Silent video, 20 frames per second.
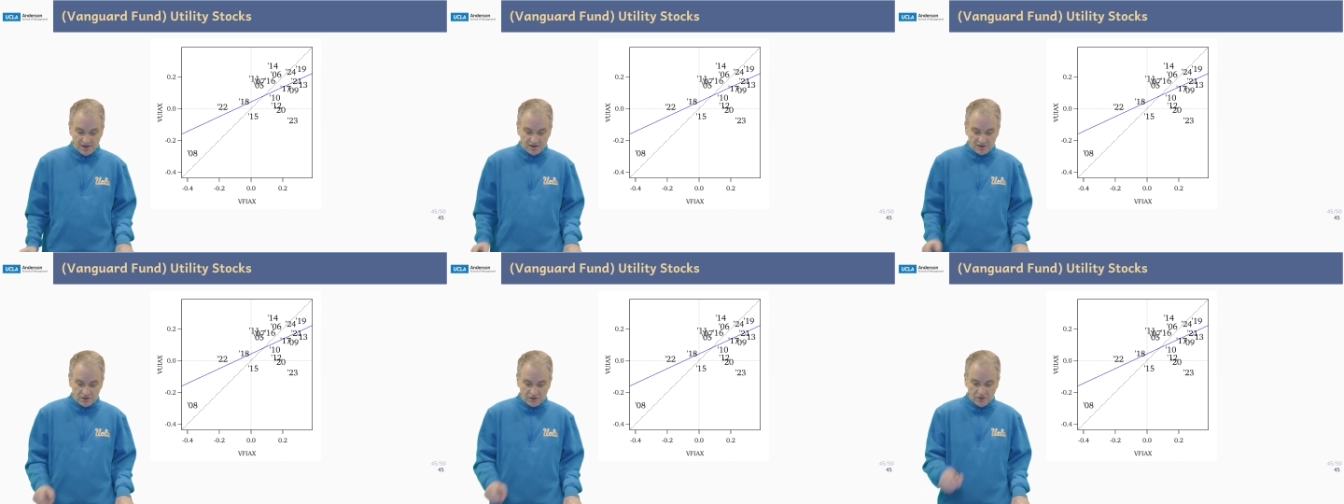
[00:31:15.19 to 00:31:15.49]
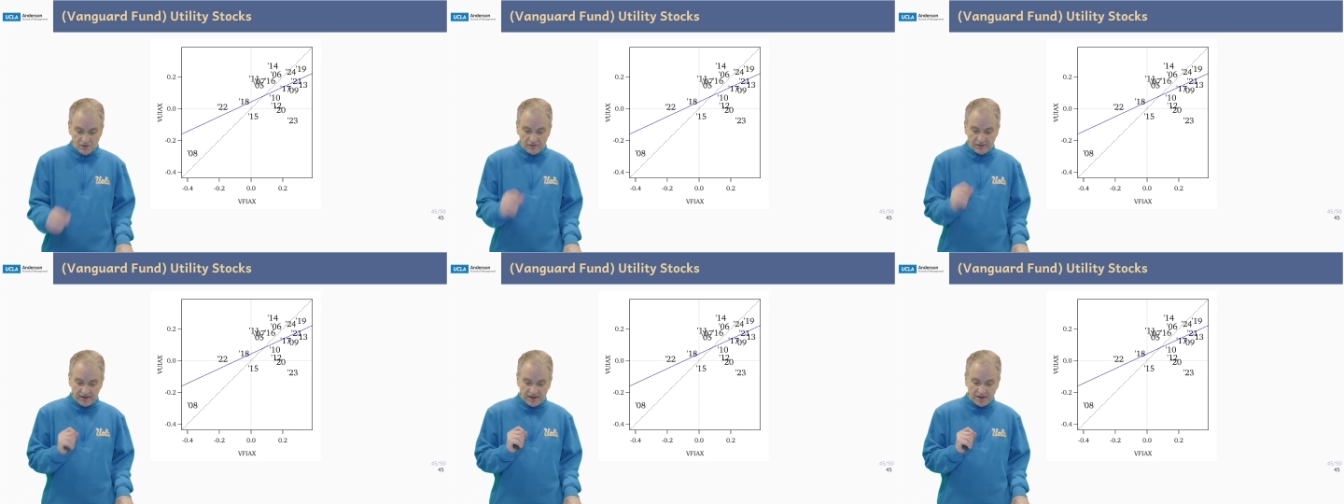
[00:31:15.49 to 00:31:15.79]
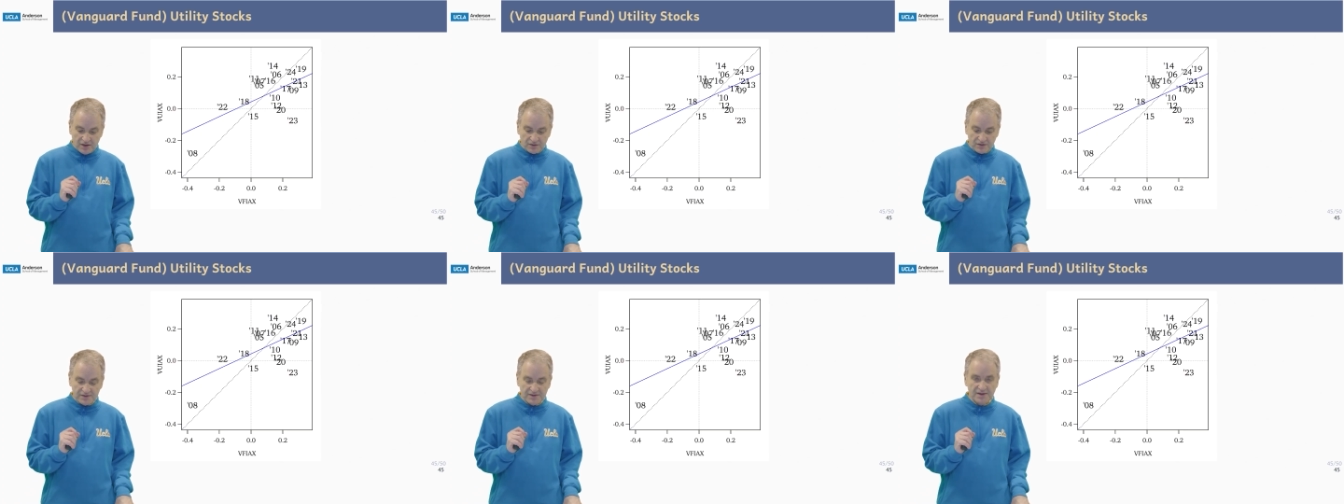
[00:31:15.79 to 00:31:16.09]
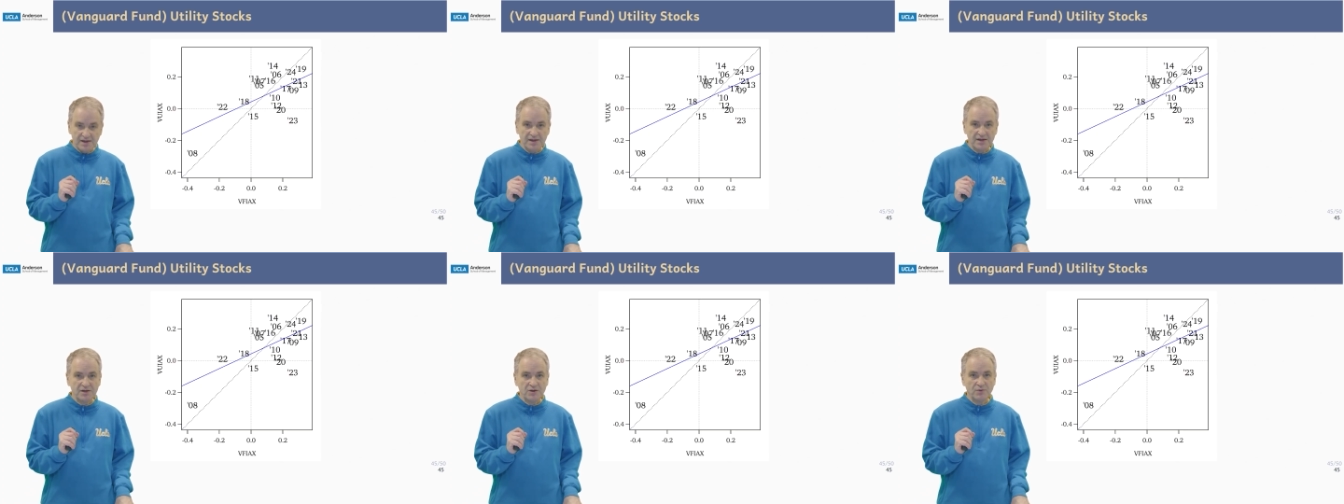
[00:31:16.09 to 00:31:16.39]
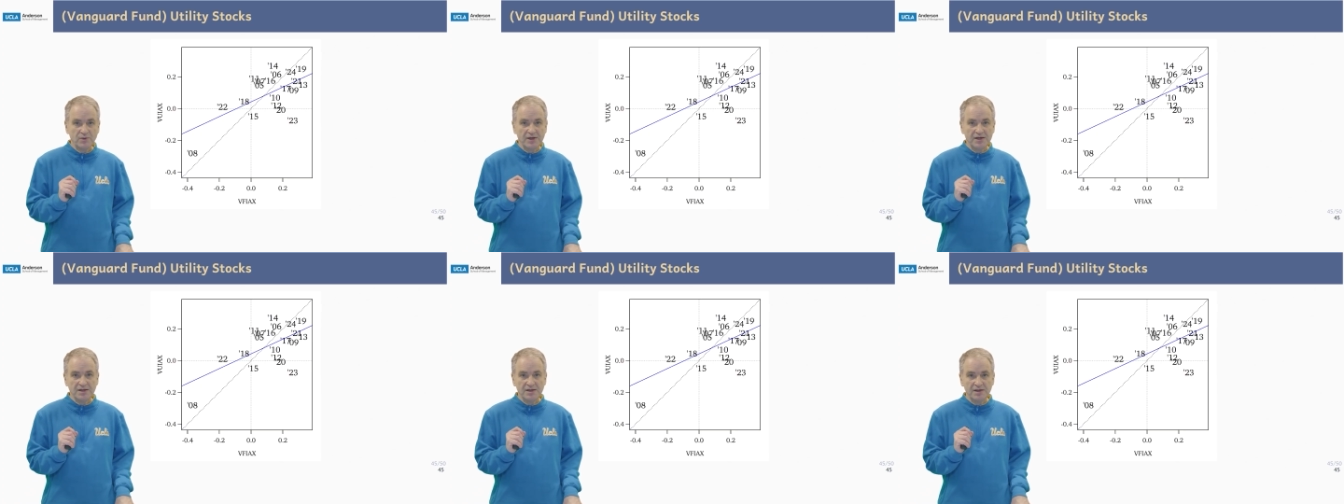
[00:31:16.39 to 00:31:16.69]

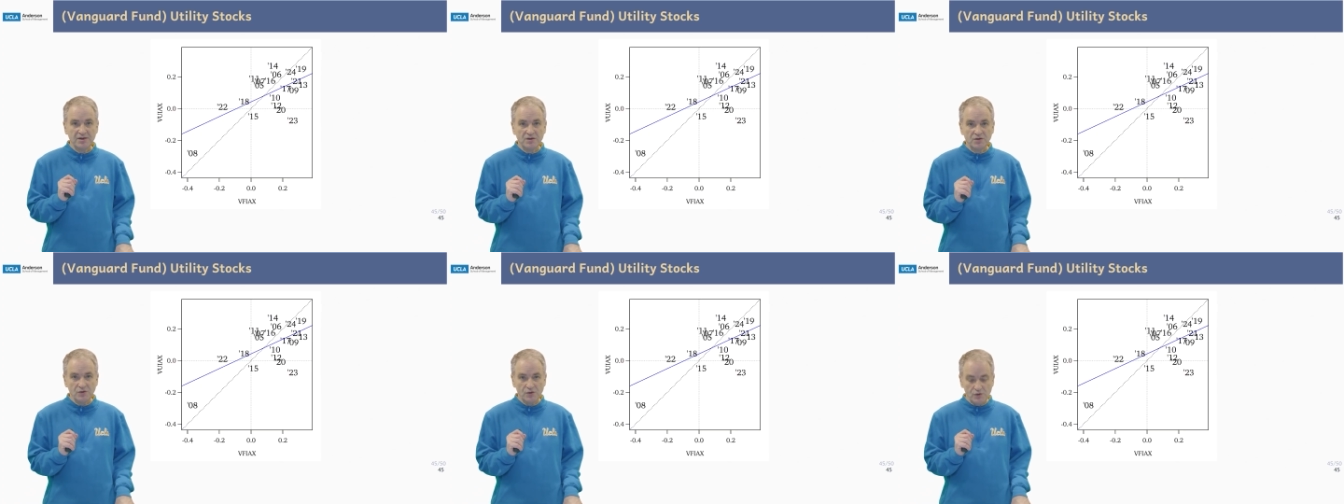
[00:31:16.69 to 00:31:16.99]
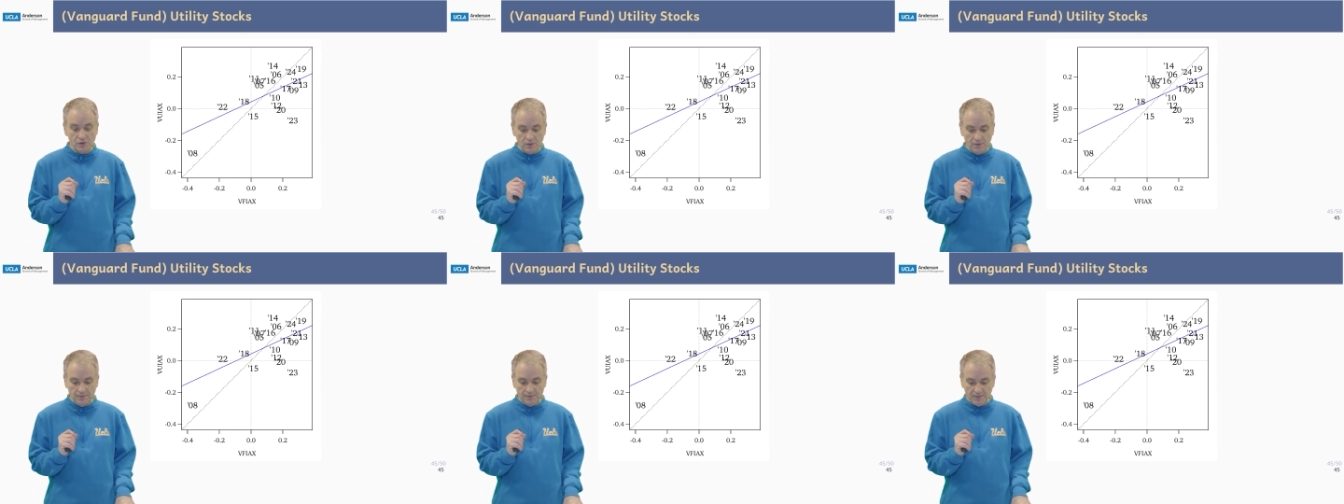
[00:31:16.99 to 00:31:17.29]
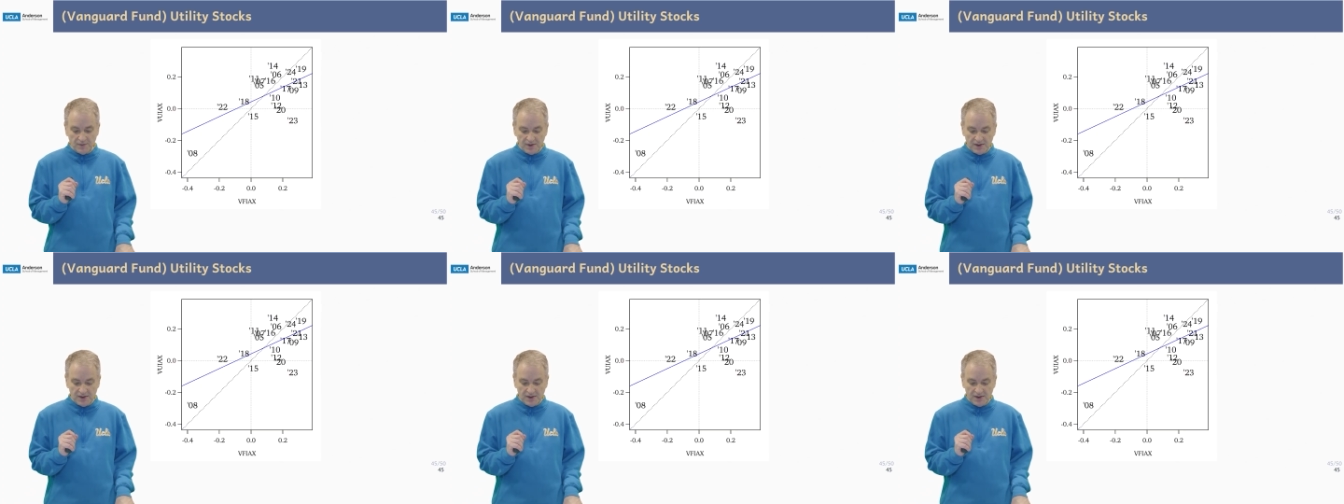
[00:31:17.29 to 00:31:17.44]
2022,